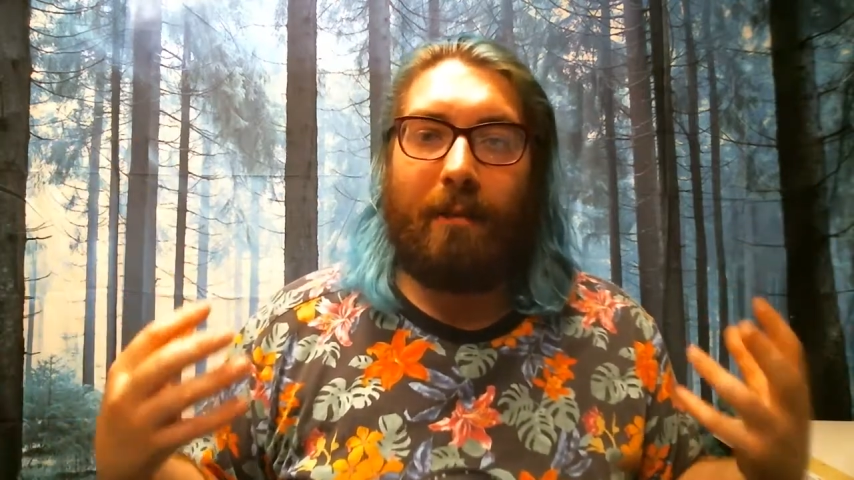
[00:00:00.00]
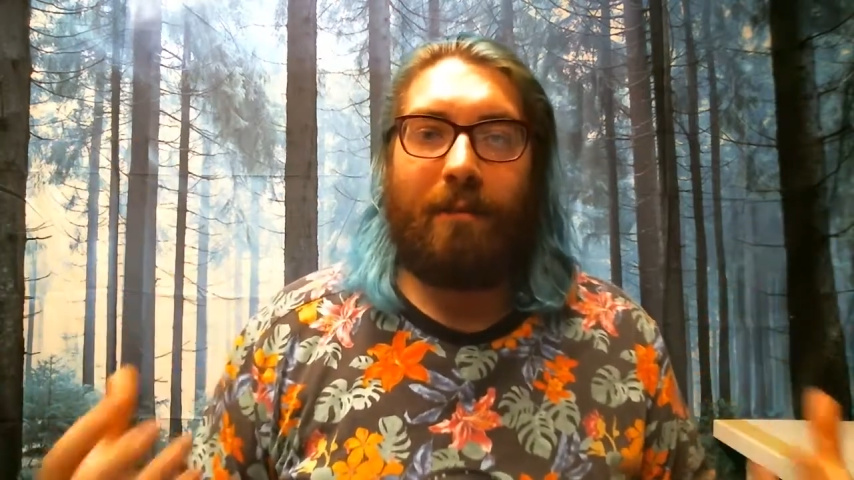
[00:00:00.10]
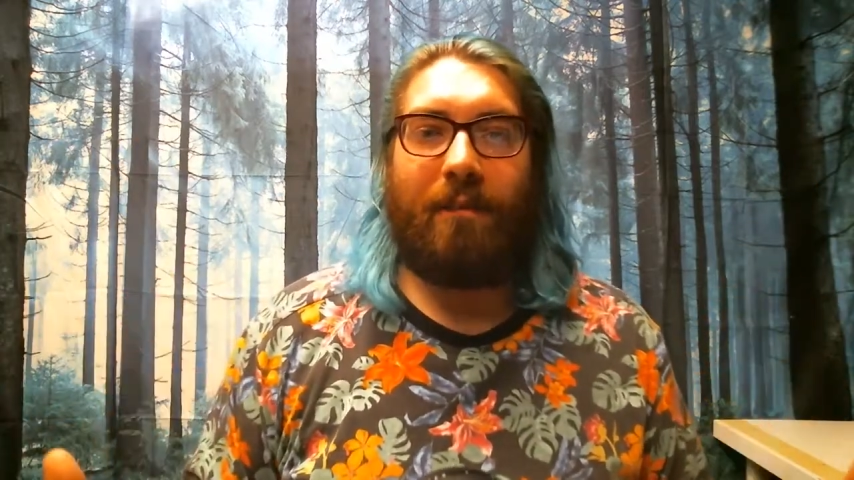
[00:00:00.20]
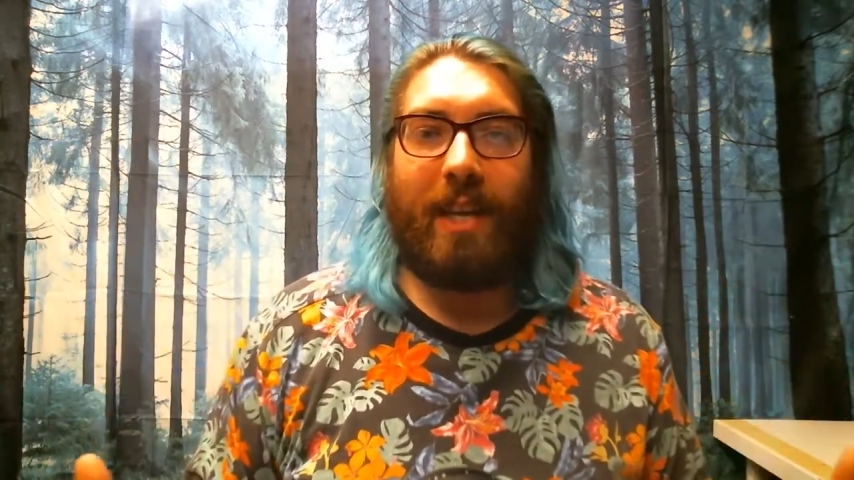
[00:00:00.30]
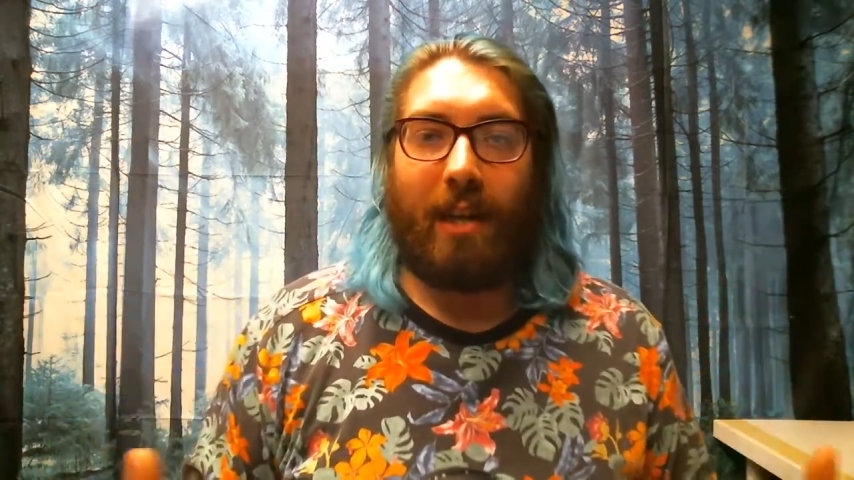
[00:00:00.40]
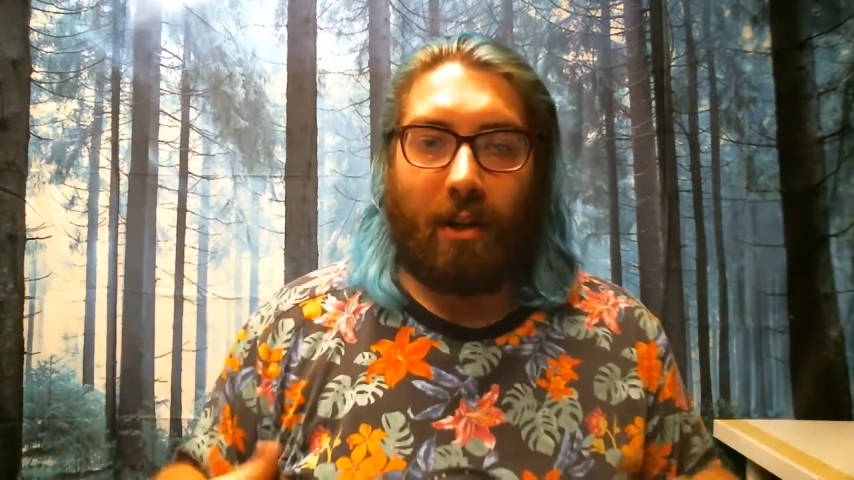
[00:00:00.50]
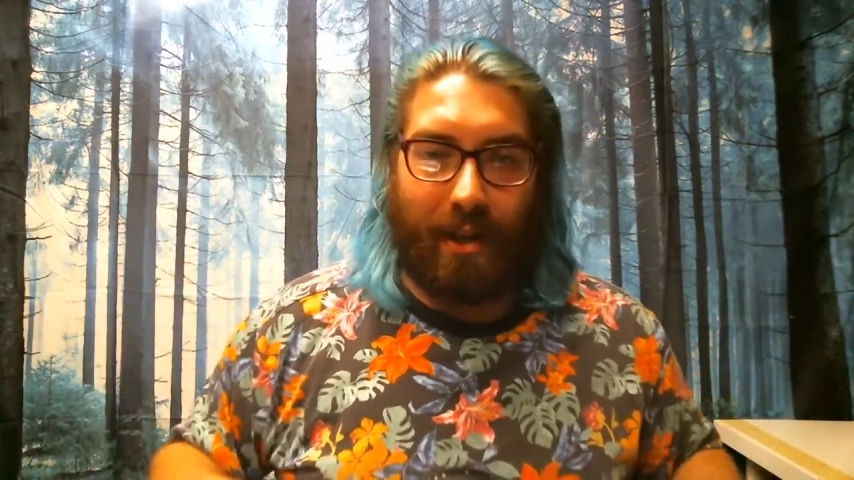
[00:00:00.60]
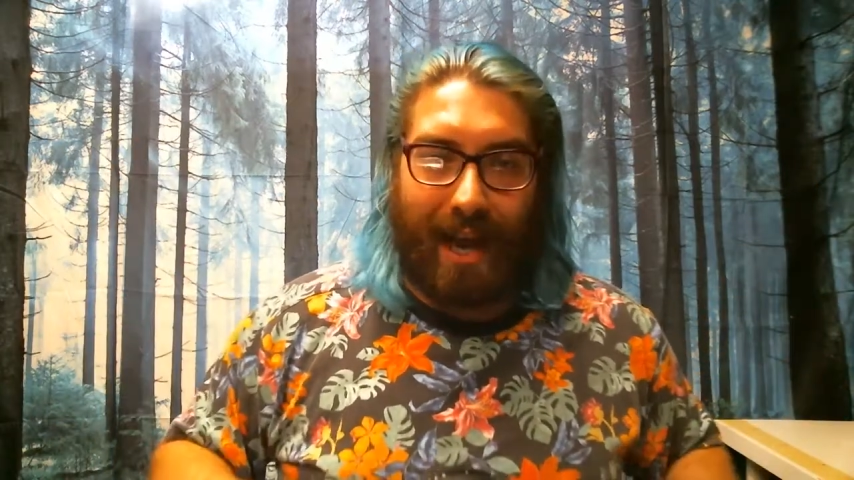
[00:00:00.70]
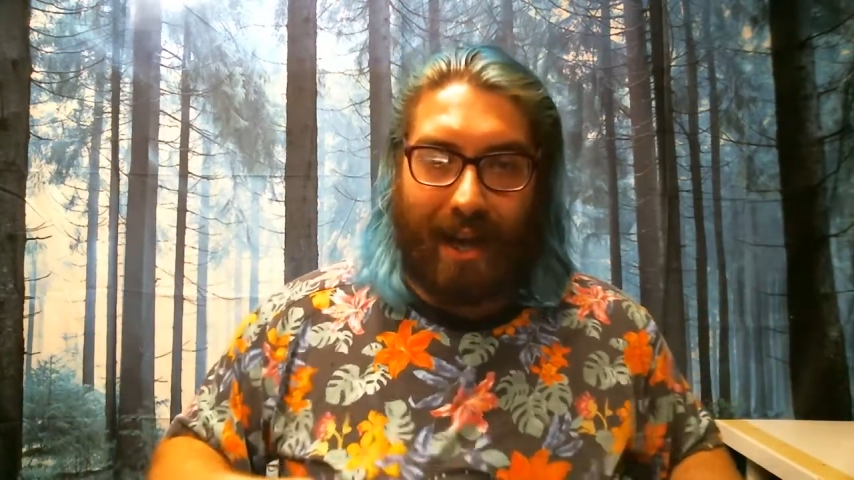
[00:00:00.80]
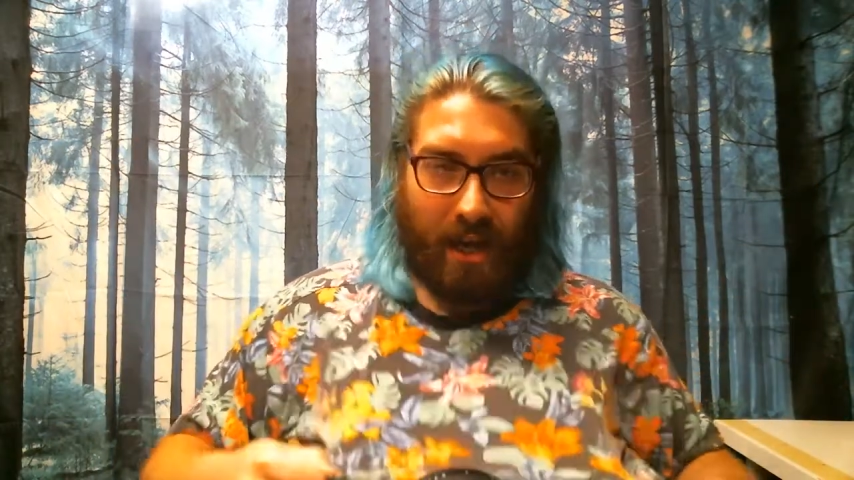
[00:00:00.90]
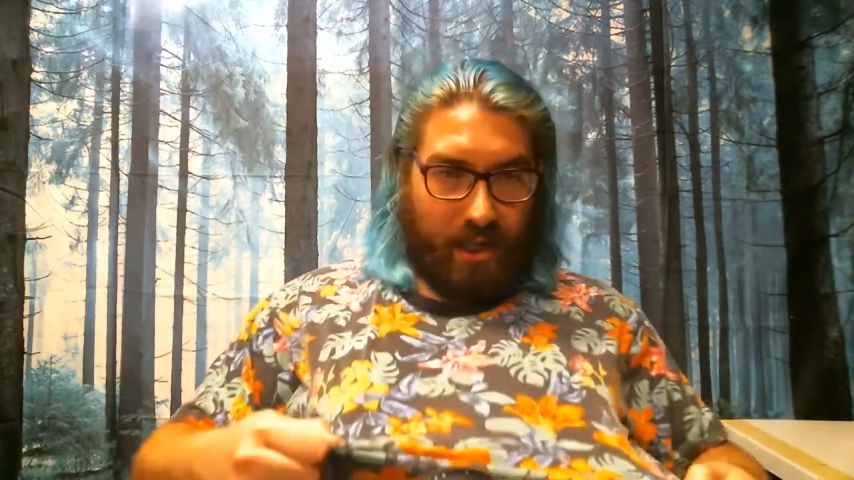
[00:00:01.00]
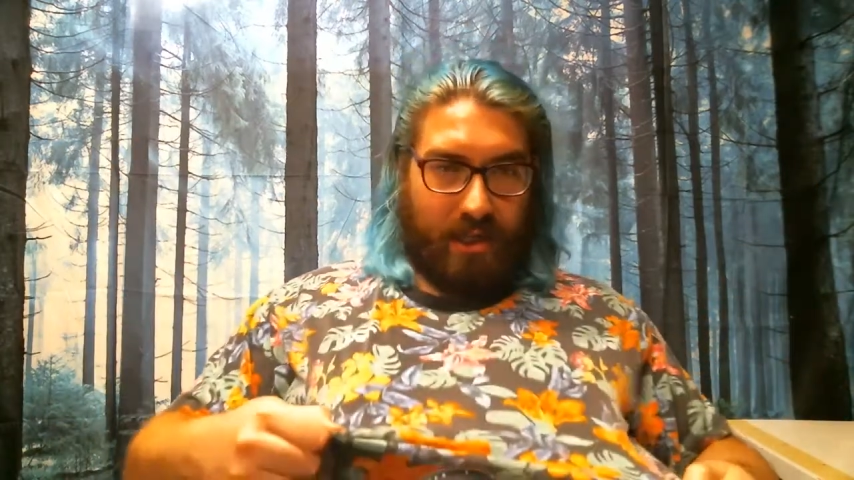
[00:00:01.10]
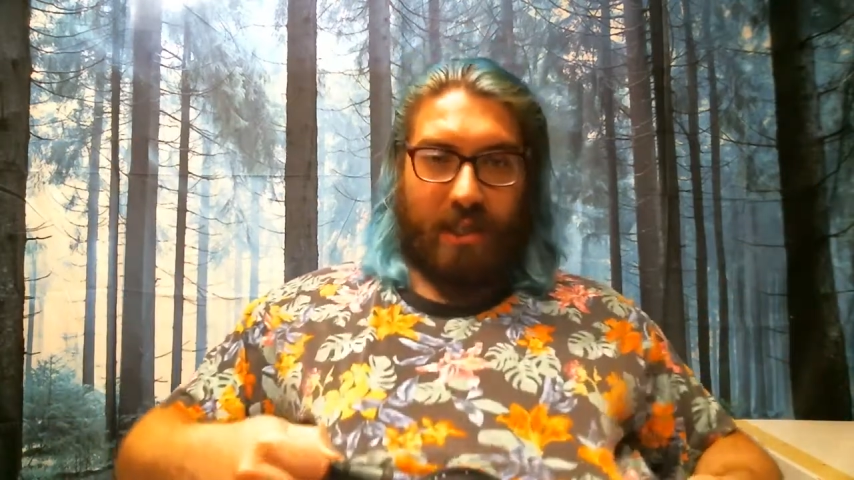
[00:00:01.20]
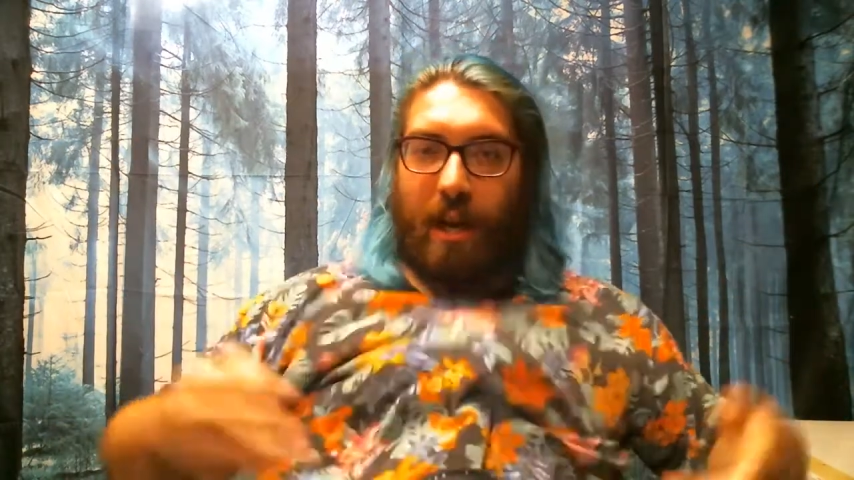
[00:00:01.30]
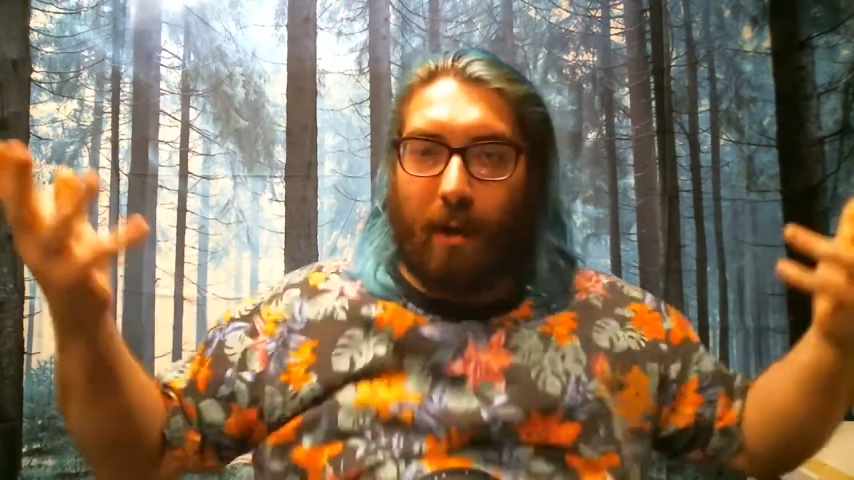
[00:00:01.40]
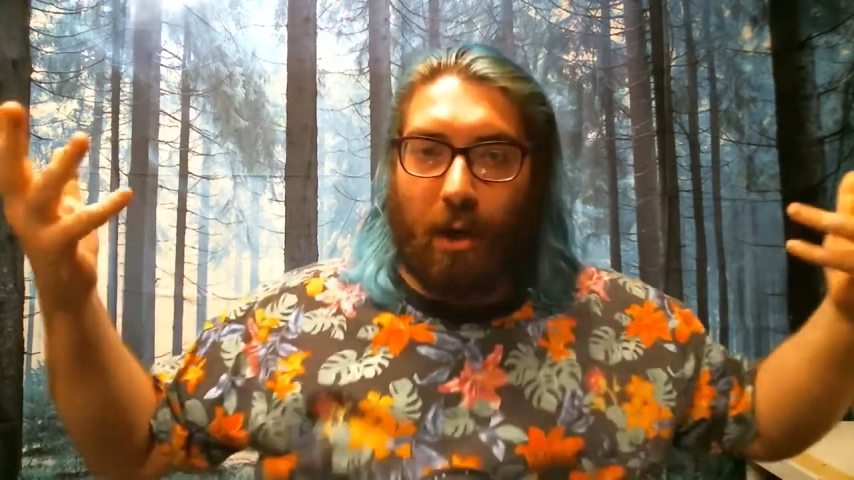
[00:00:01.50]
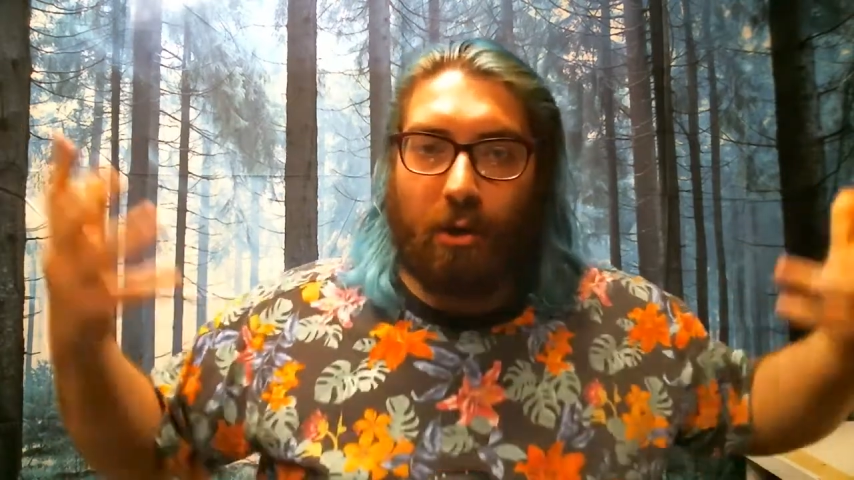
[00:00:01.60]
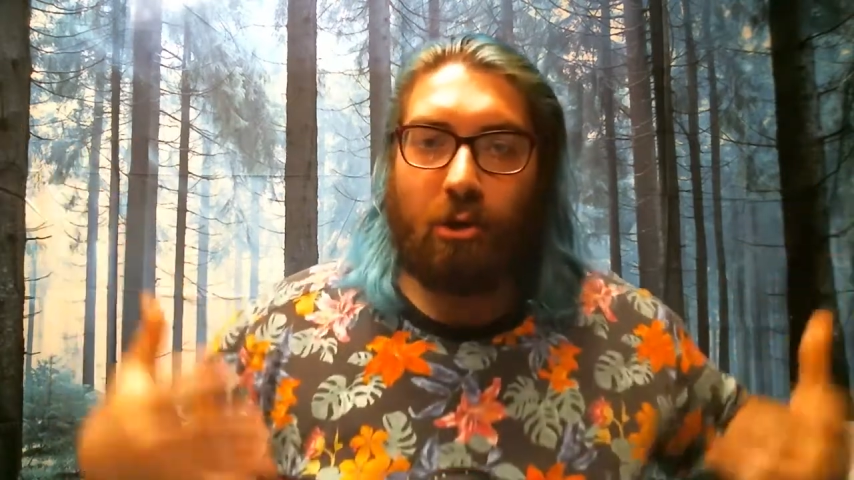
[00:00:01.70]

feel, not summer